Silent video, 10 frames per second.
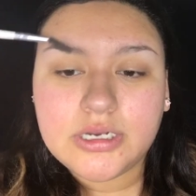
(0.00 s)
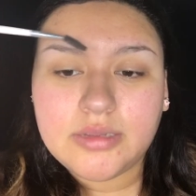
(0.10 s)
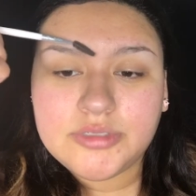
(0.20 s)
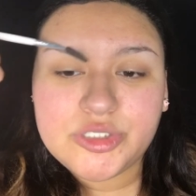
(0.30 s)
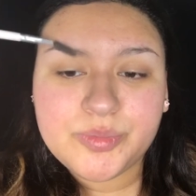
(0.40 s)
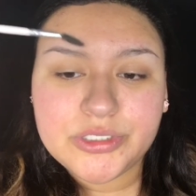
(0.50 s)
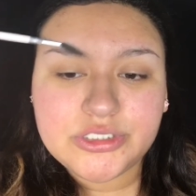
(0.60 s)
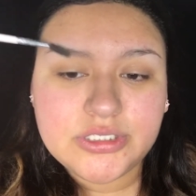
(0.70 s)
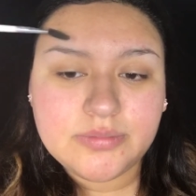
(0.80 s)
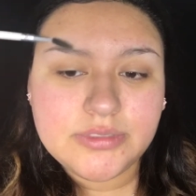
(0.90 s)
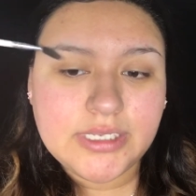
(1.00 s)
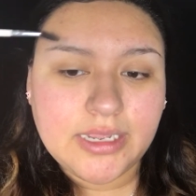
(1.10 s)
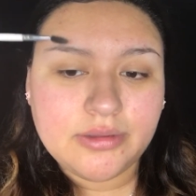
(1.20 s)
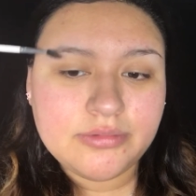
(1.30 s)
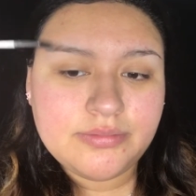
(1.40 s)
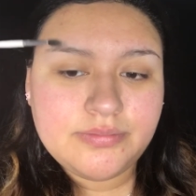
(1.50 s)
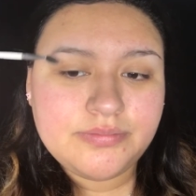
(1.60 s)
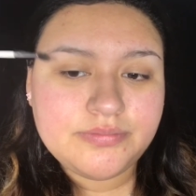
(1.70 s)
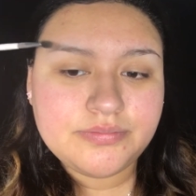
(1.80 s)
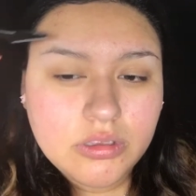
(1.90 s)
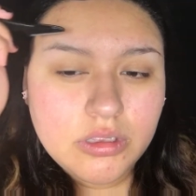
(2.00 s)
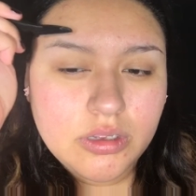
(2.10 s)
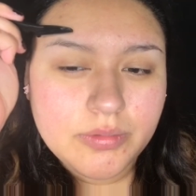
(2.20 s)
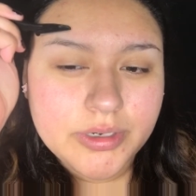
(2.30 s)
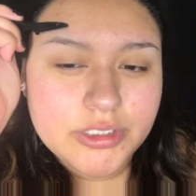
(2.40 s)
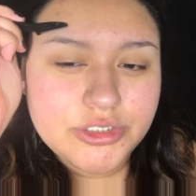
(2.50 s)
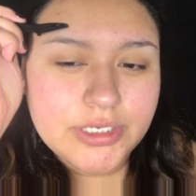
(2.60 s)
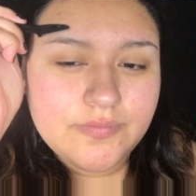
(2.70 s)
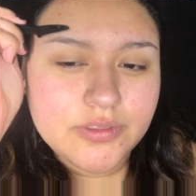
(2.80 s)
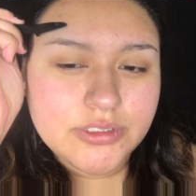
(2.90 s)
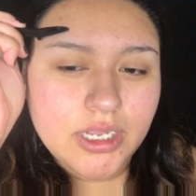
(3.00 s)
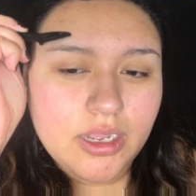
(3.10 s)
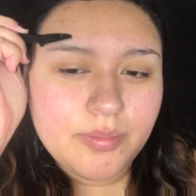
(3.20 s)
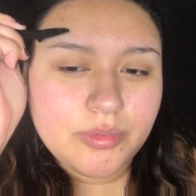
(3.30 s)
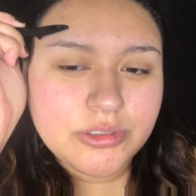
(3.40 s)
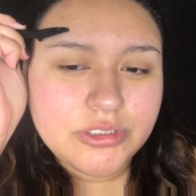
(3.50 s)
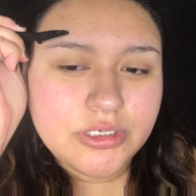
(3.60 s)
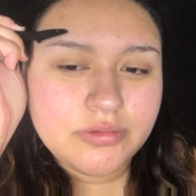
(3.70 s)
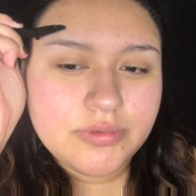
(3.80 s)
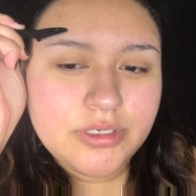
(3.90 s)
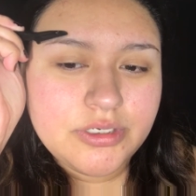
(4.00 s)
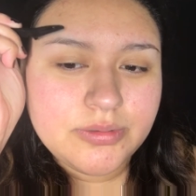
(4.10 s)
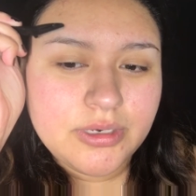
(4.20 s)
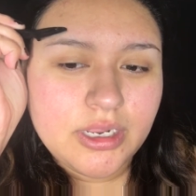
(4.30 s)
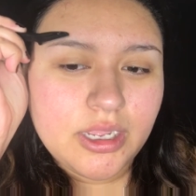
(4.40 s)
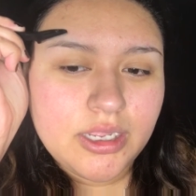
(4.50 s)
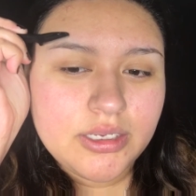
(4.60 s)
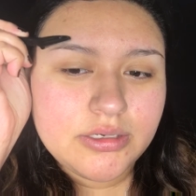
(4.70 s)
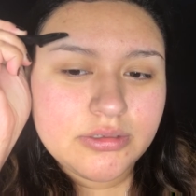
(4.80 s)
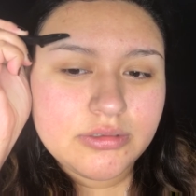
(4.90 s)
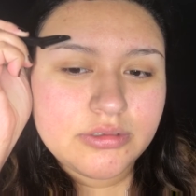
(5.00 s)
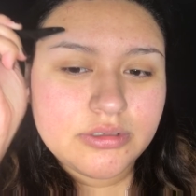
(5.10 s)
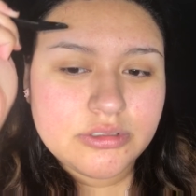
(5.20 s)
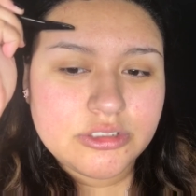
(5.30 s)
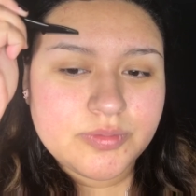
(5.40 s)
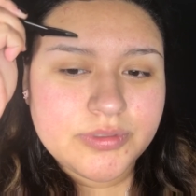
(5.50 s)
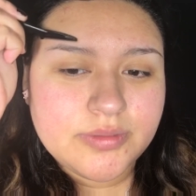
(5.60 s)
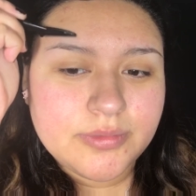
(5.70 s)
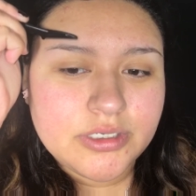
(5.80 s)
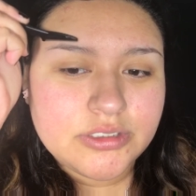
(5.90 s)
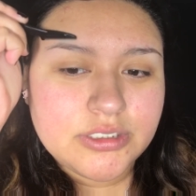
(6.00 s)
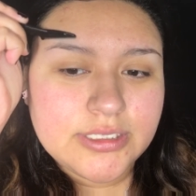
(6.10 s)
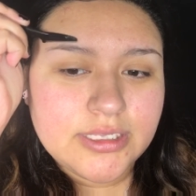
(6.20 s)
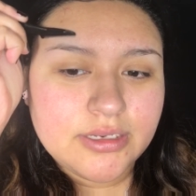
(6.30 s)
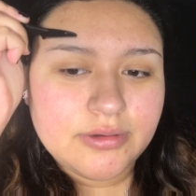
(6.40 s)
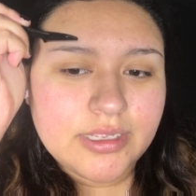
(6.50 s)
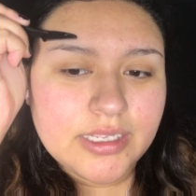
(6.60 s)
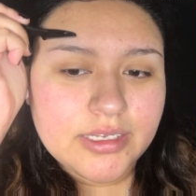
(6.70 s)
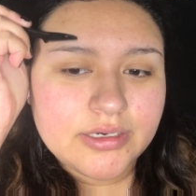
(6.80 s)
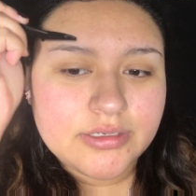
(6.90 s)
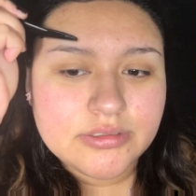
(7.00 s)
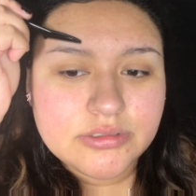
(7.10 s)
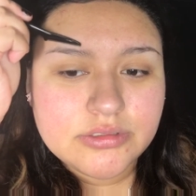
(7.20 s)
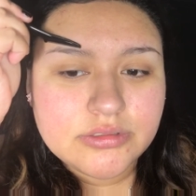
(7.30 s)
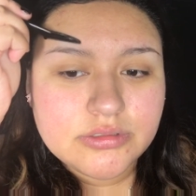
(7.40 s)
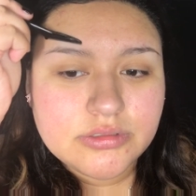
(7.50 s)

now I'm just brushing them down and we're gonna shave the top, which I don't really do a lot, just pretty much get the little hairs.